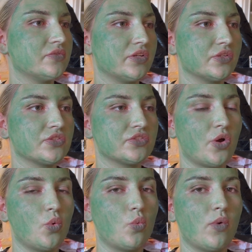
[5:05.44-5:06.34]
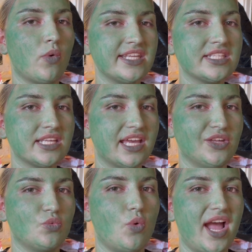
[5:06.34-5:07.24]
feels so wet
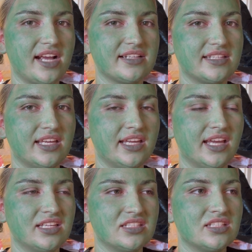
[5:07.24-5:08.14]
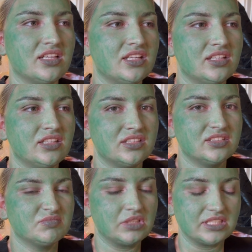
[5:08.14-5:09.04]
and waxy and
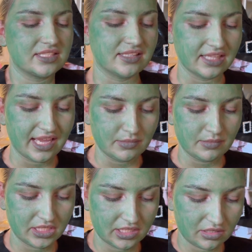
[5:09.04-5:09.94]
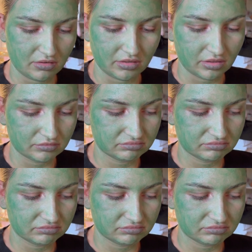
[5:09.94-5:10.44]
slimy. I don't know.